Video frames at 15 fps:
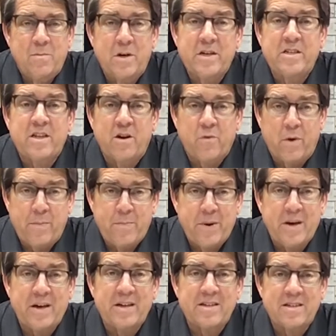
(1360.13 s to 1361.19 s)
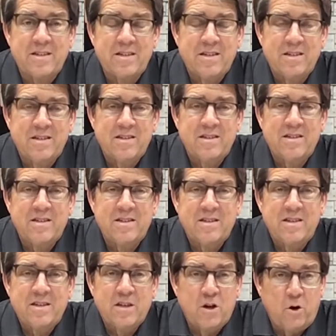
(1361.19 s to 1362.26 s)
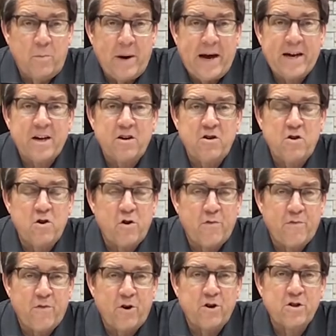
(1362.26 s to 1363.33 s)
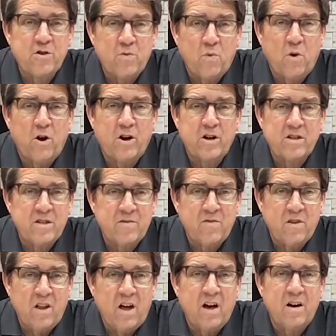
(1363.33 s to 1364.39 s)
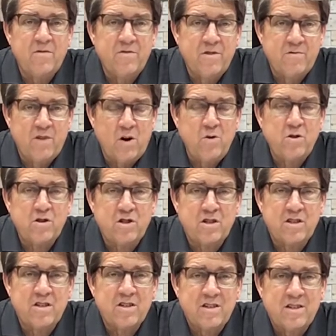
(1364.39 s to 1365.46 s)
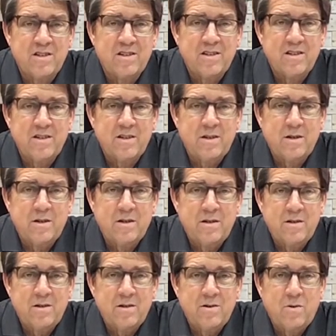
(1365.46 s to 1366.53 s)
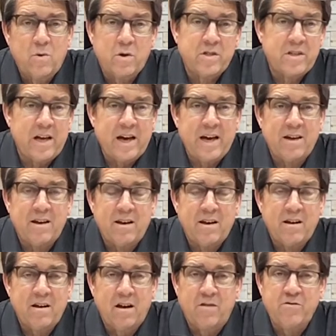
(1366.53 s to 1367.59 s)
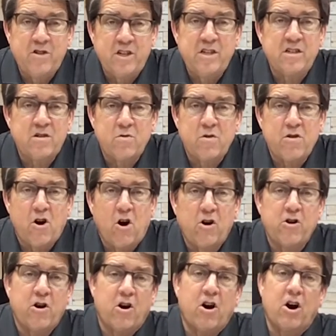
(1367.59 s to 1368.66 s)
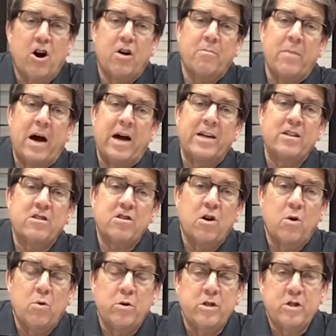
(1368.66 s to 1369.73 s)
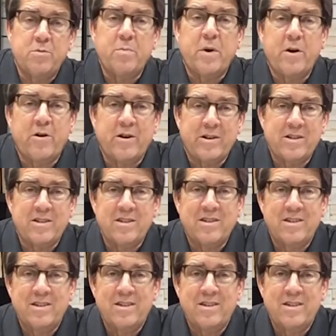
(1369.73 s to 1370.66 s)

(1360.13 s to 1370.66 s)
But he said, repent. Go back and do your first works of love, devotion. What's that? Love Jesus with all your heart, mind, soul, and spirit.